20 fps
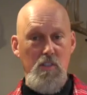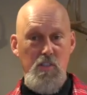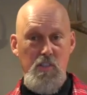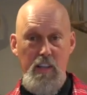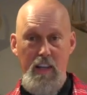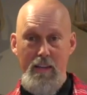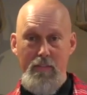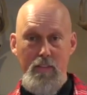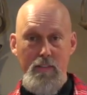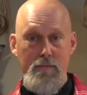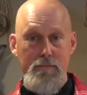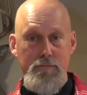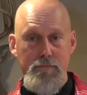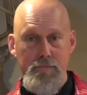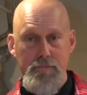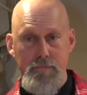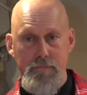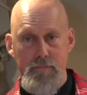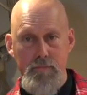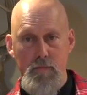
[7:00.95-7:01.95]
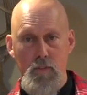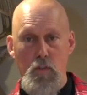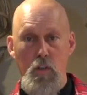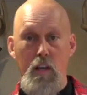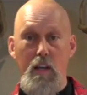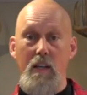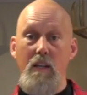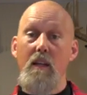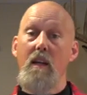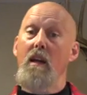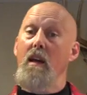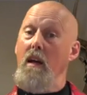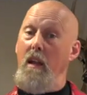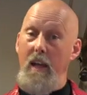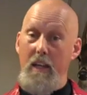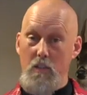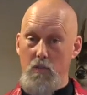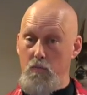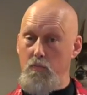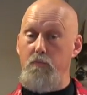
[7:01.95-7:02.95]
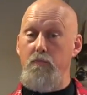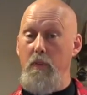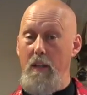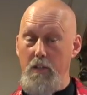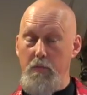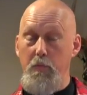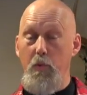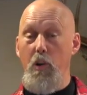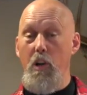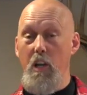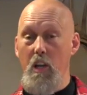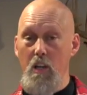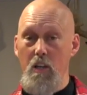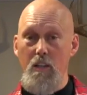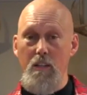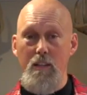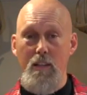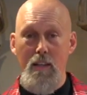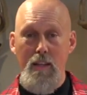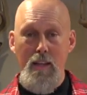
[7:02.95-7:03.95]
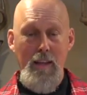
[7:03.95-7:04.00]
7. Okay, that's pretty good.